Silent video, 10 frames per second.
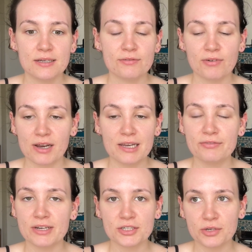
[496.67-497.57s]
finally
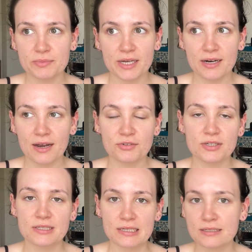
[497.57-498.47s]
finished up there after
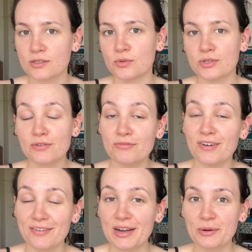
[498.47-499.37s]
6, so it took
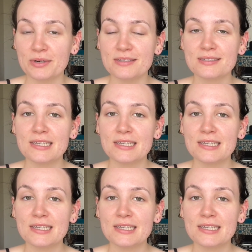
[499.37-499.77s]
5 hours.